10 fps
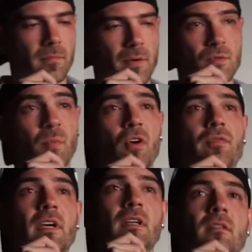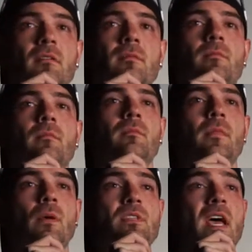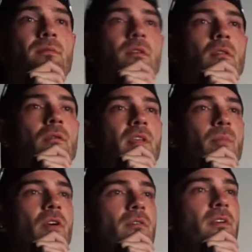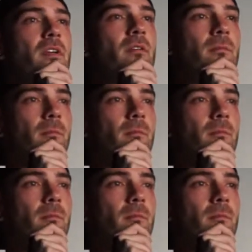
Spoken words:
It was perfect. It was absolutely perfect.